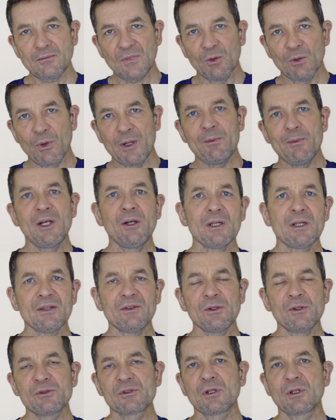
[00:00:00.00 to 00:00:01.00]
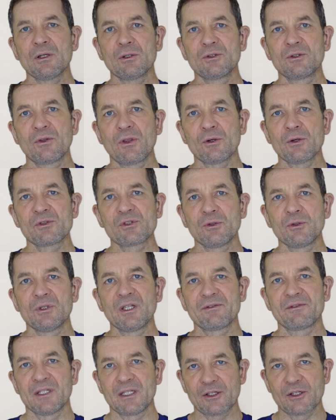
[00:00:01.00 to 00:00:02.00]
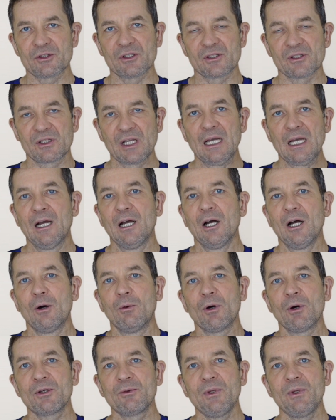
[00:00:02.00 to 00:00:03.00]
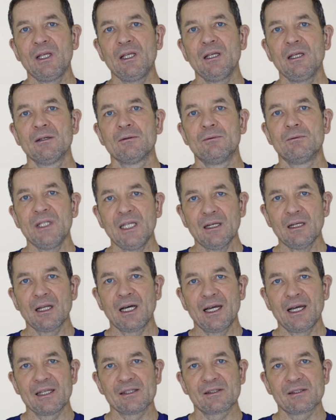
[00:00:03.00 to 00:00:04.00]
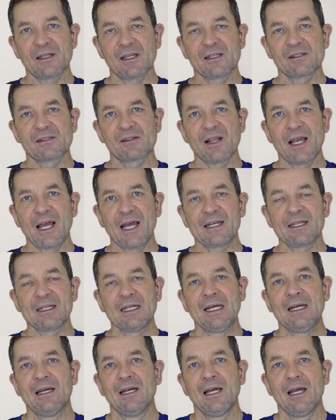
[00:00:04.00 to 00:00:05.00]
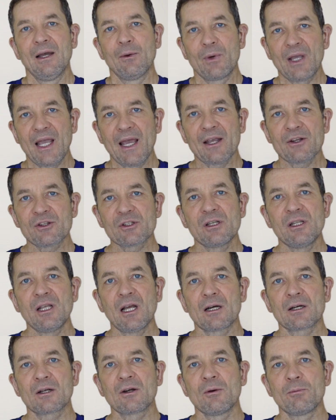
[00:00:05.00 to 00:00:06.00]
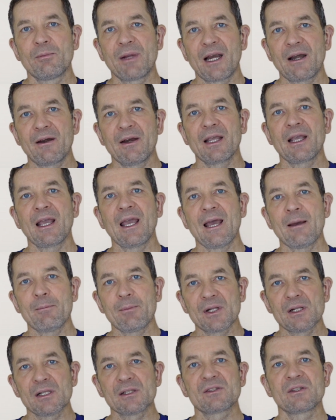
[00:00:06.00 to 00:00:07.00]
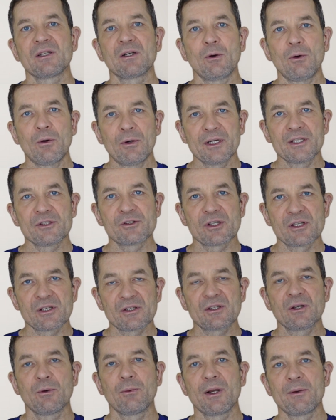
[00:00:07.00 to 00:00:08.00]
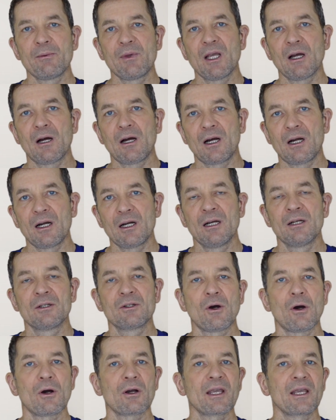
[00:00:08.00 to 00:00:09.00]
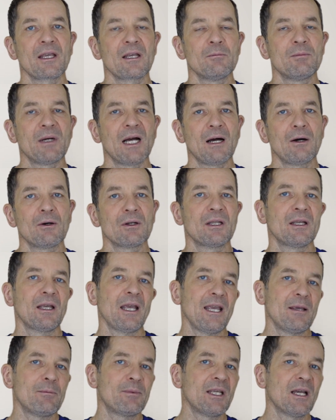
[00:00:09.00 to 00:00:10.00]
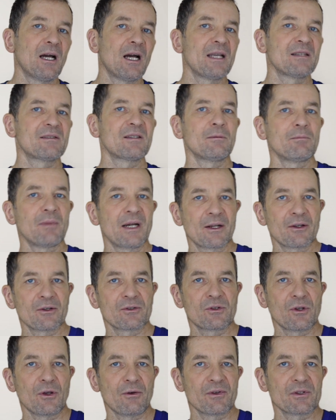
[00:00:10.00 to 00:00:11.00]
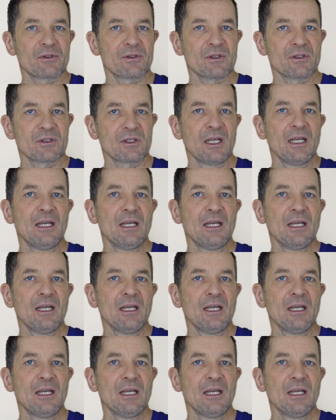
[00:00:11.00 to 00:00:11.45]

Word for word: When we look at those two definitions, what we realize is that we actually are comparing apples and oranges when we are talking about APIs and microservices.